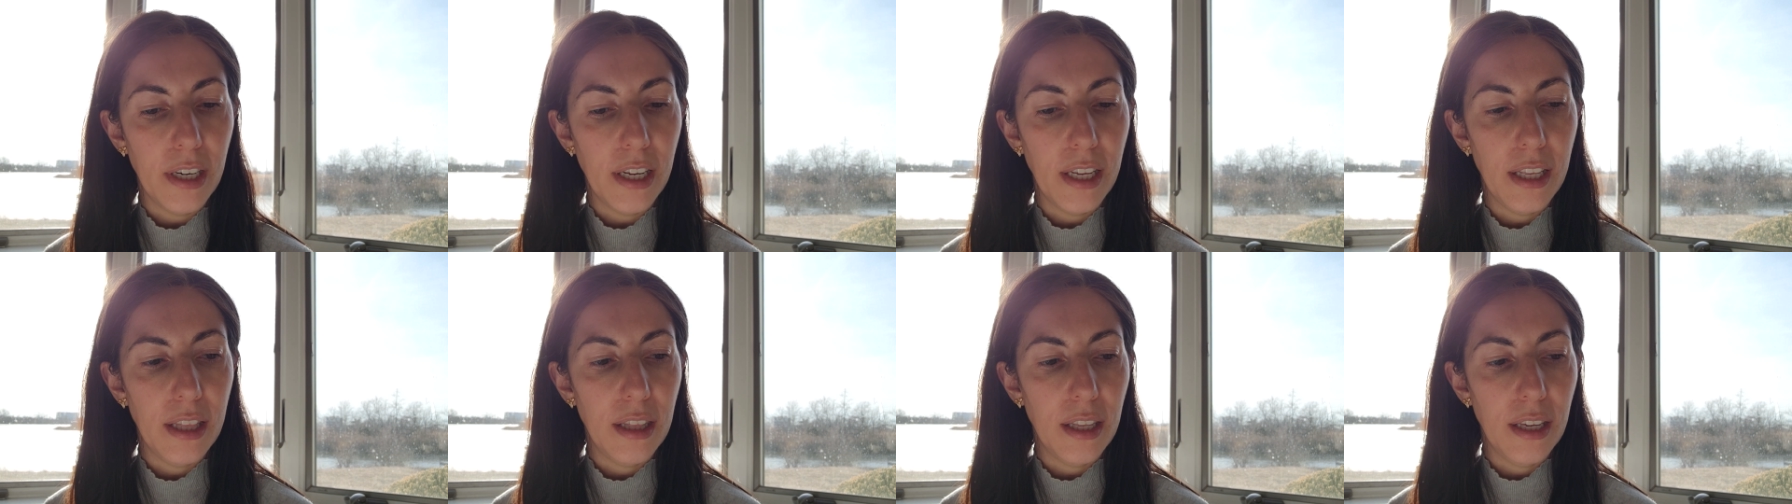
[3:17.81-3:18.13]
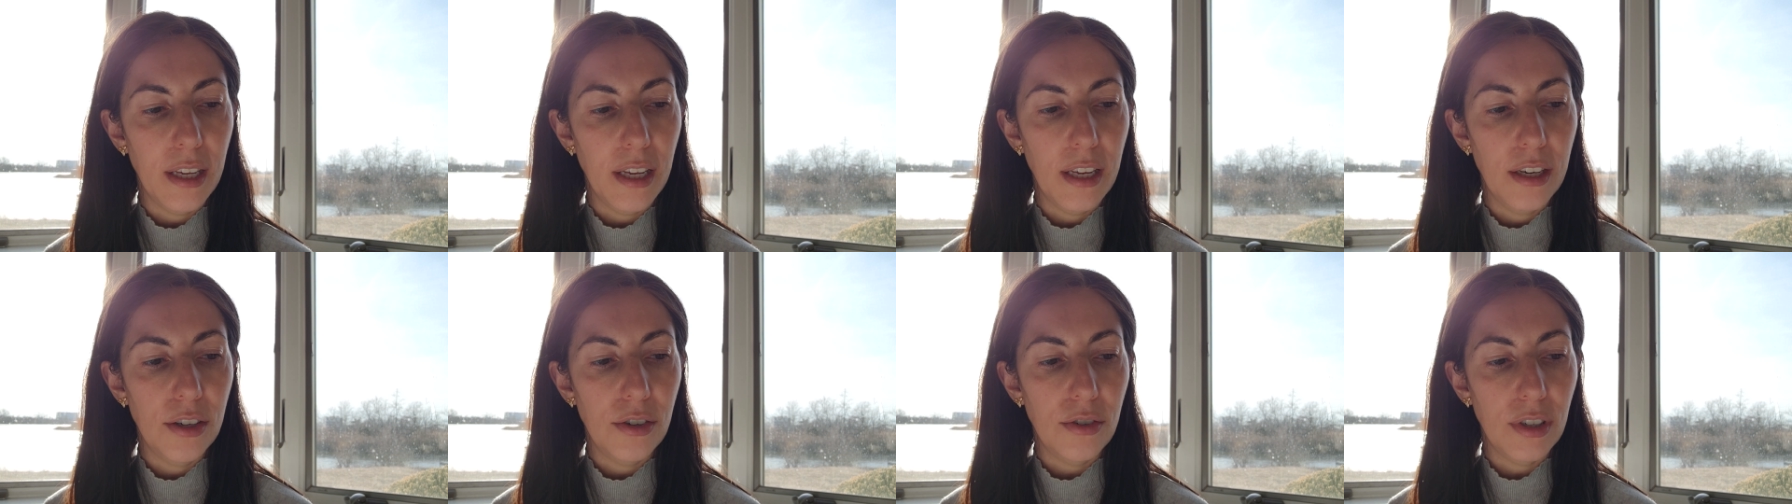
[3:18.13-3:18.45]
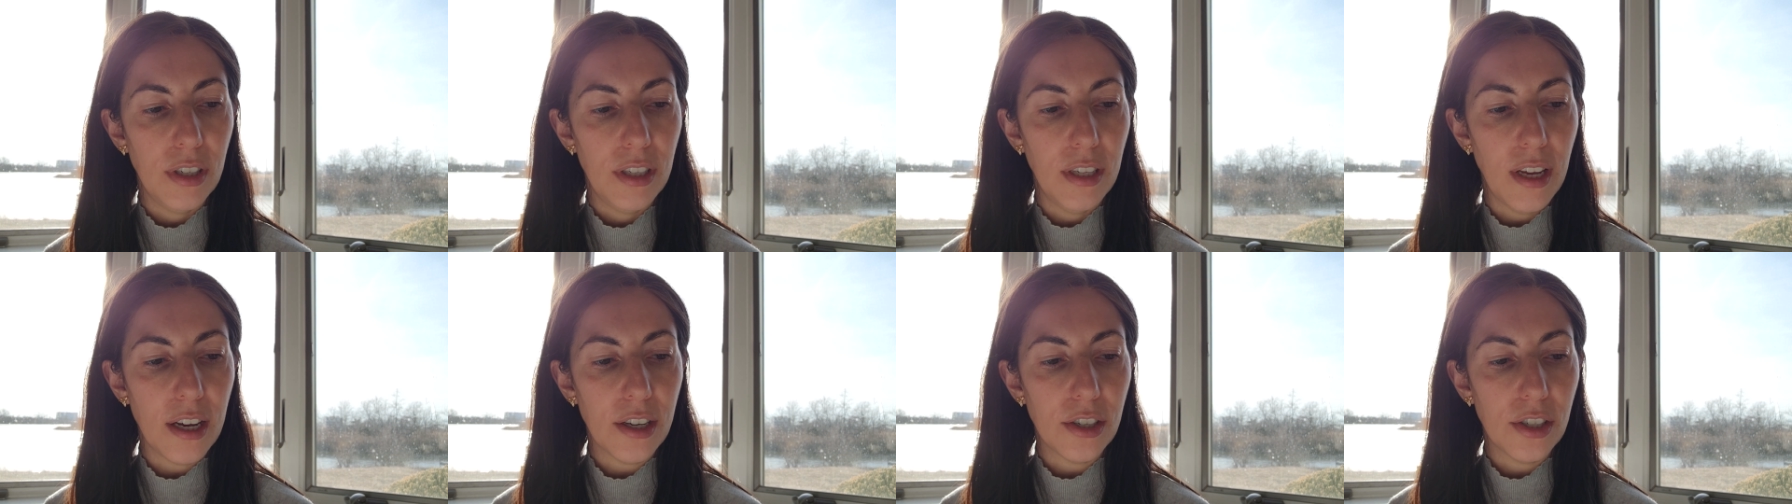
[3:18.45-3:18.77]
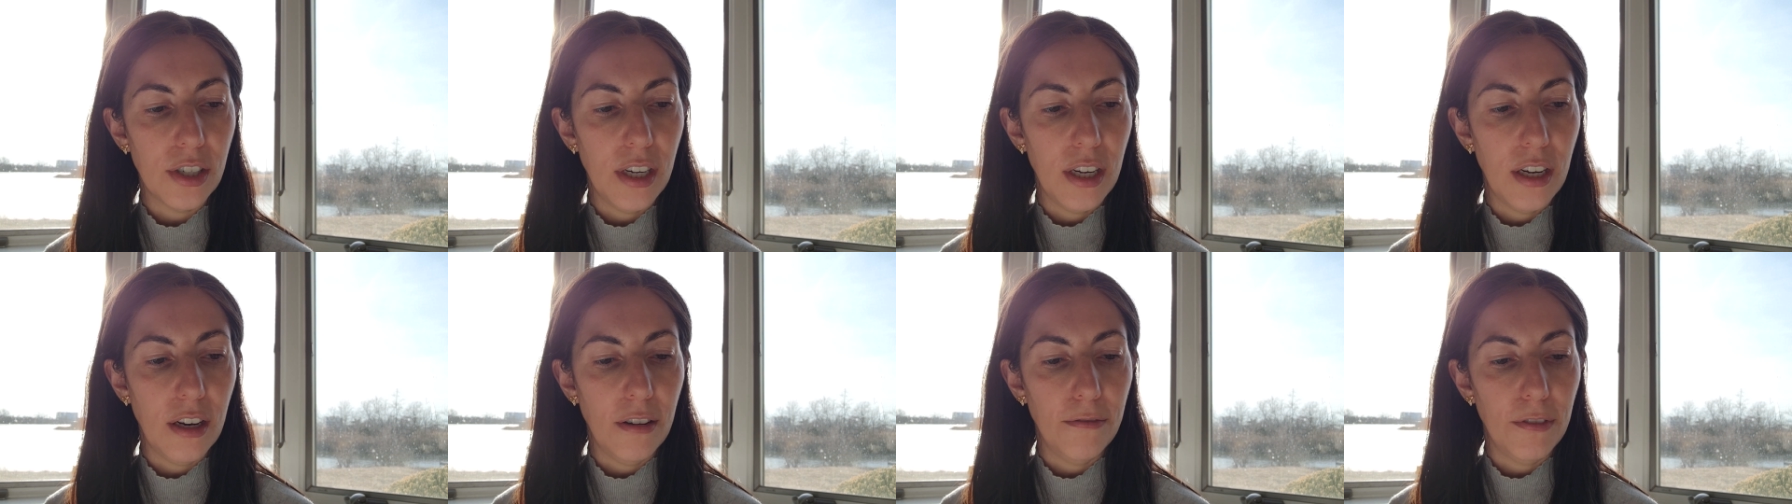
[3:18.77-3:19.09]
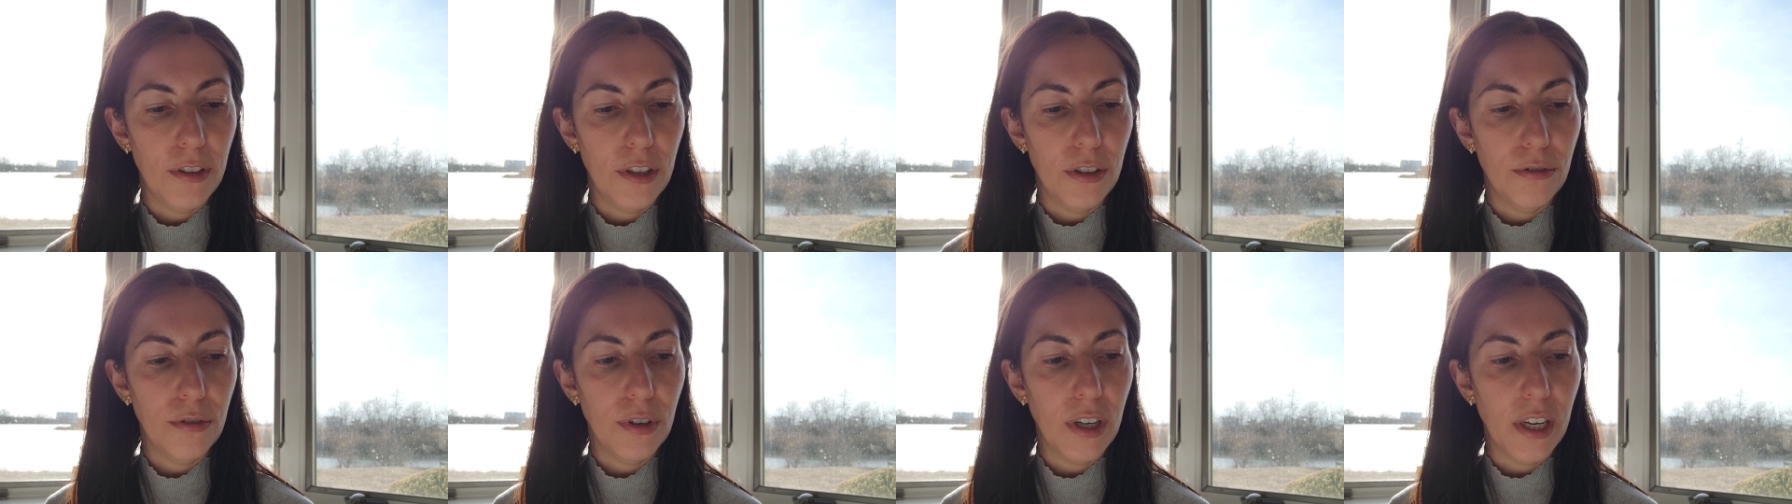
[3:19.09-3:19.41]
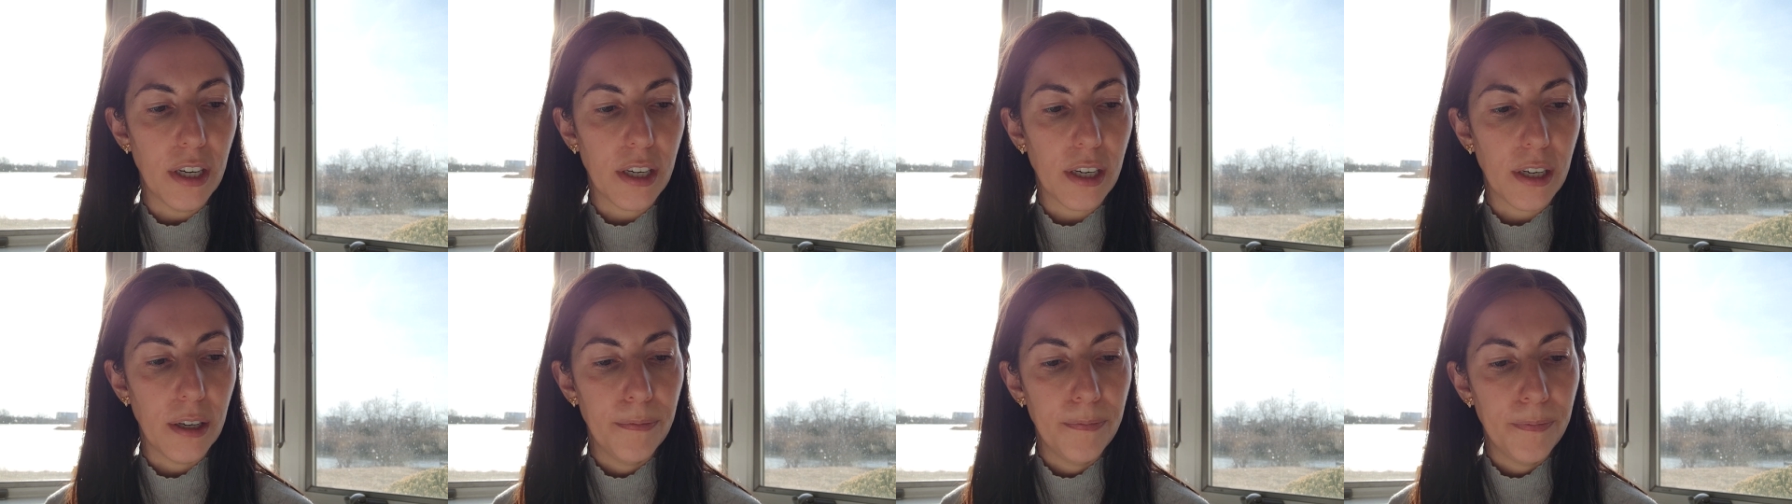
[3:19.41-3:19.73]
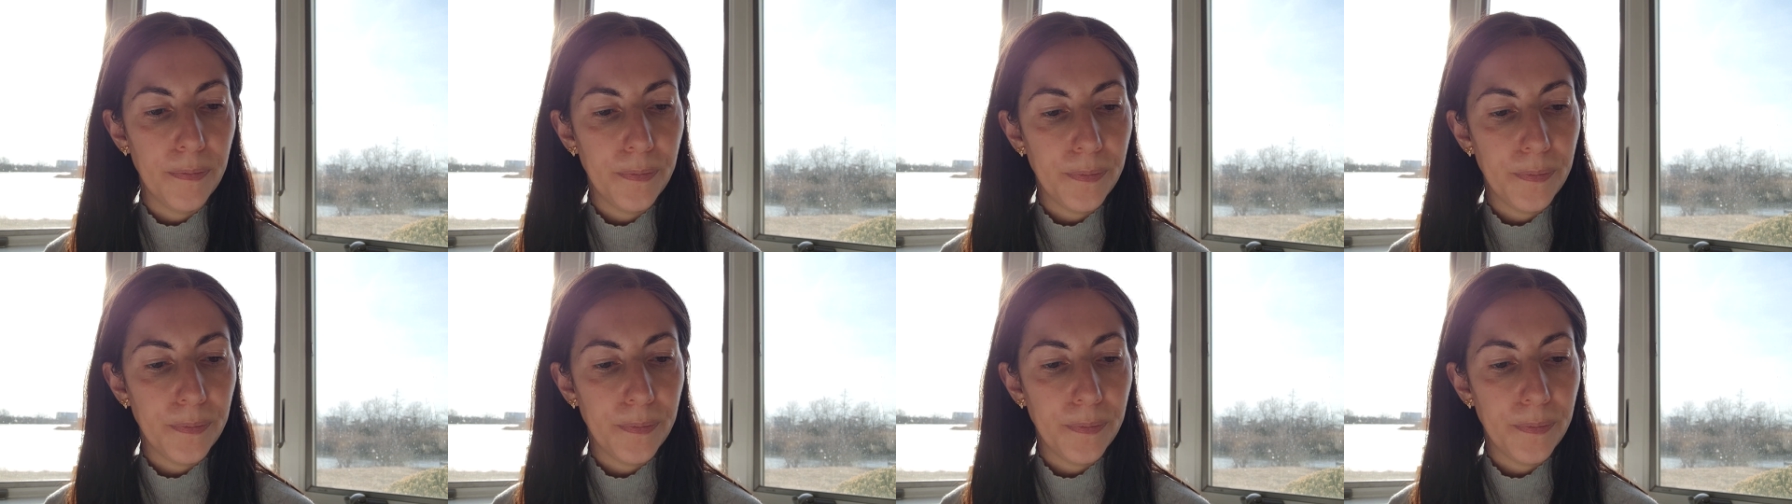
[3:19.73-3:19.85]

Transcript: in the introduction of your work?"